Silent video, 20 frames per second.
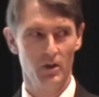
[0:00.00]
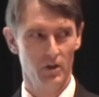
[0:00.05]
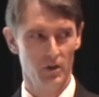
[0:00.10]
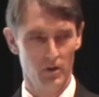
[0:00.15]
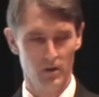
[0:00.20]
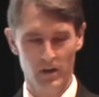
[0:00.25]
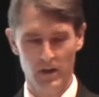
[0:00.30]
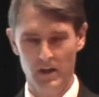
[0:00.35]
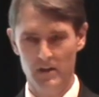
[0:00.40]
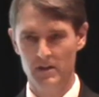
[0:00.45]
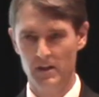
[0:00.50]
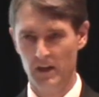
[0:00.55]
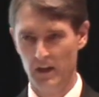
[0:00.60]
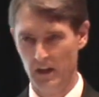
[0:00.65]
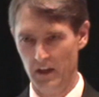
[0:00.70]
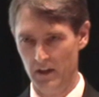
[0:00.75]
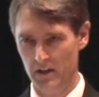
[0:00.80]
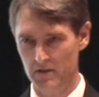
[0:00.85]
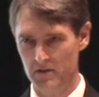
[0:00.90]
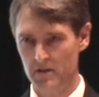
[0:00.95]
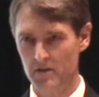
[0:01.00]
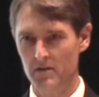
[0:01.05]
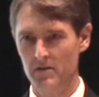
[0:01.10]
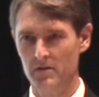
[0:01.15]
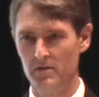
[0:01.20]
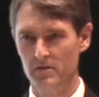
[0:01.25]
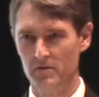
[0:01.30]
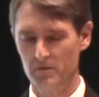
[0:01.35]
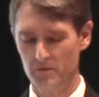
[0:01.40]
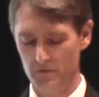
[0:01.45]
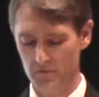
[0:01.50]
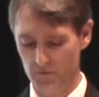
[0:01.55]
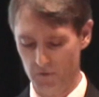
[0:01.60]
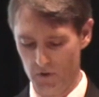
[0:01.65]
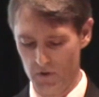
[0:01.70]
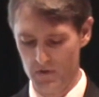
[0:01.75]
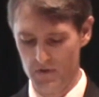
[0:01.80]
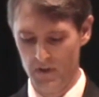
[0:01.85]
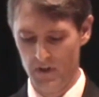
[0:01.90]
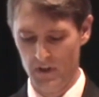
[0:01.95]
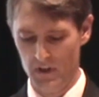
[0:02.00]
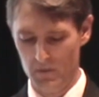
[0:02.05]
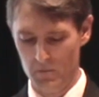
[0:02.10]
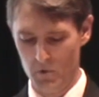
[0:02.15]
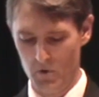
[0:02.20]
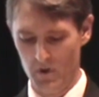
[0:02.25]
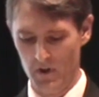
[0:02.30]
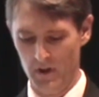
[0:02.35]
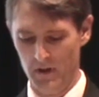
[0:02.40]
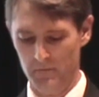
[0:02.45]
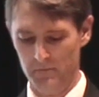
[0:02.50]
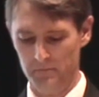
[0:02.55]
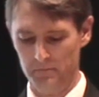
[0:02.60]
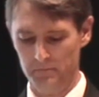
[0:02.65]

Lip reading: You need to eat first thing in the morning.